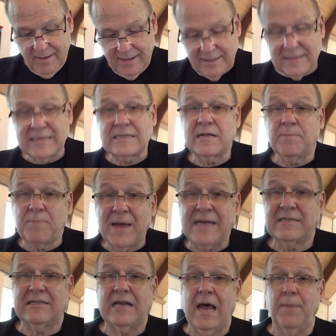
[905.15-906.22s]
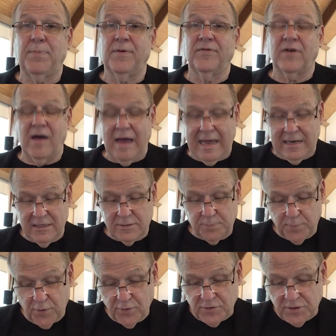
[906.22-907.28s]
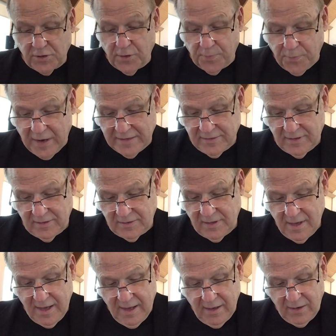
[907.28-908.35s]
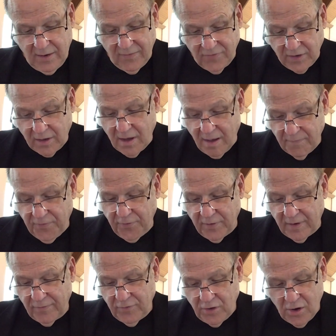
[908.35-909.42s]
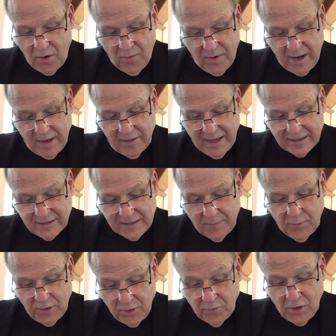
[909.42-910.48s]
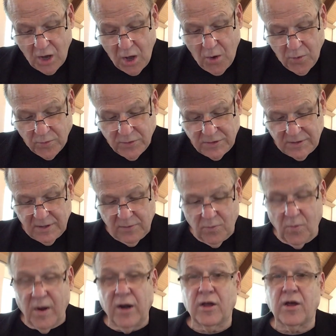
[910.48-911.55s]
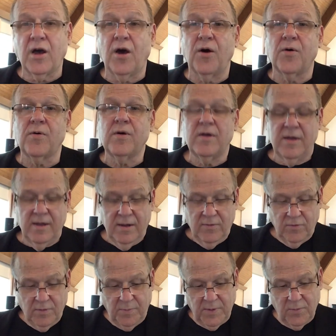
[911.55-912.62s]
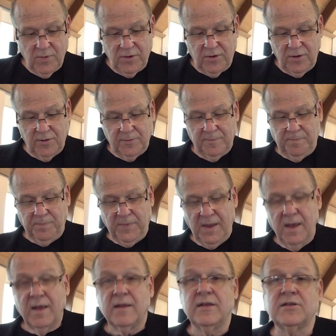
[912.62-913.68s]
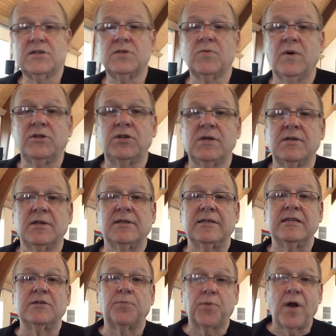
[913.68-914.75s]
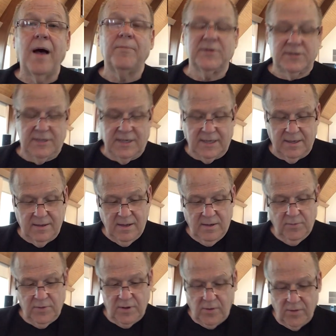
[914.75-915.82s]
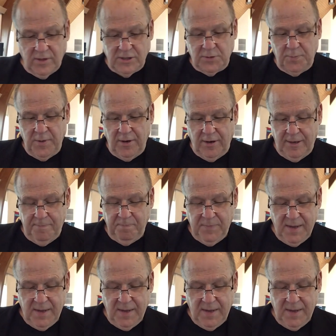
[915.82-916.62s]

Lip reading: This is the best type of guidance, personal presence. You have the comfort of knowing that someone who knows where to go will be with you. This is what Jesus is promising with the Holy Spirit.